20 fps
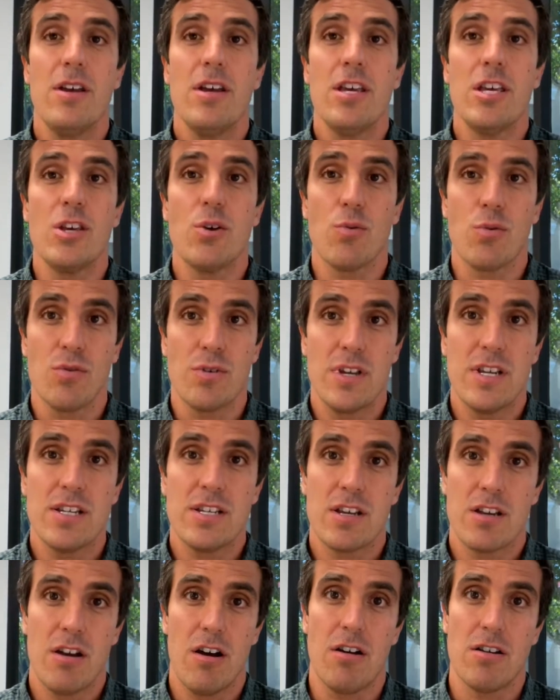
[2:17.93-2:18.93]
you will need
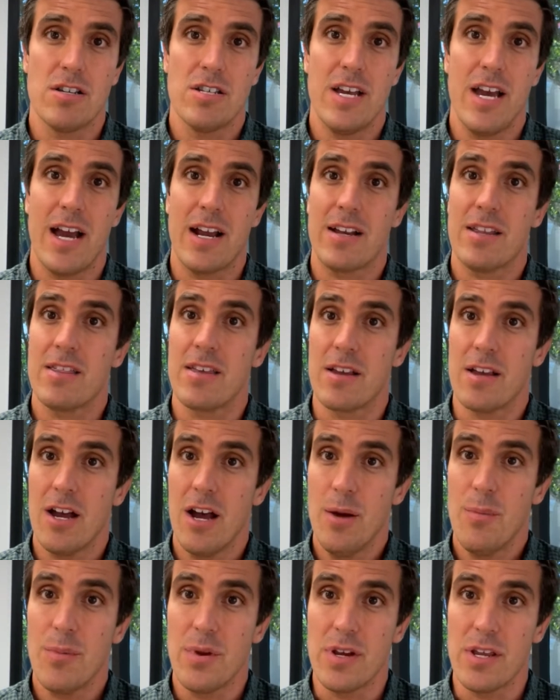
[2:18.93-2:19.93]
to contact the
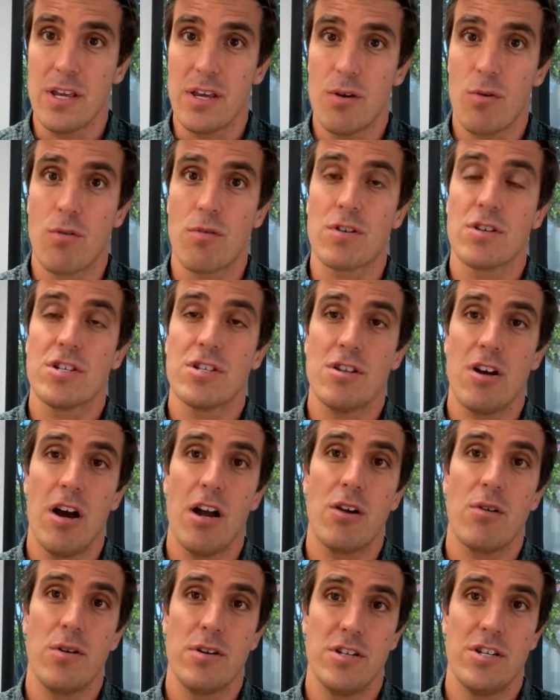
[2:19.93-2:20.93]
company or
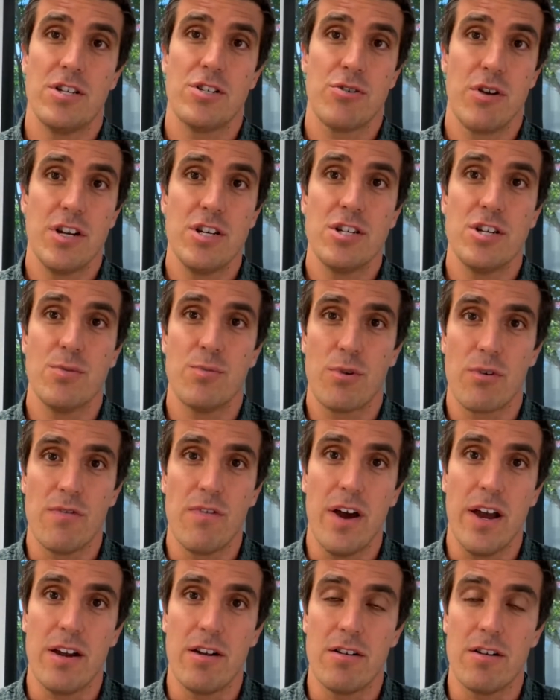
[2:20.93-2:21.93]
stock registration
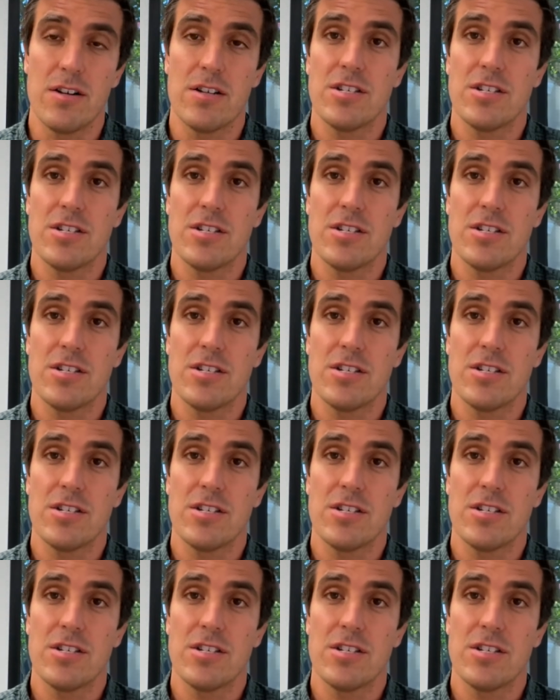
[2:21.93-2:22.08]
provider,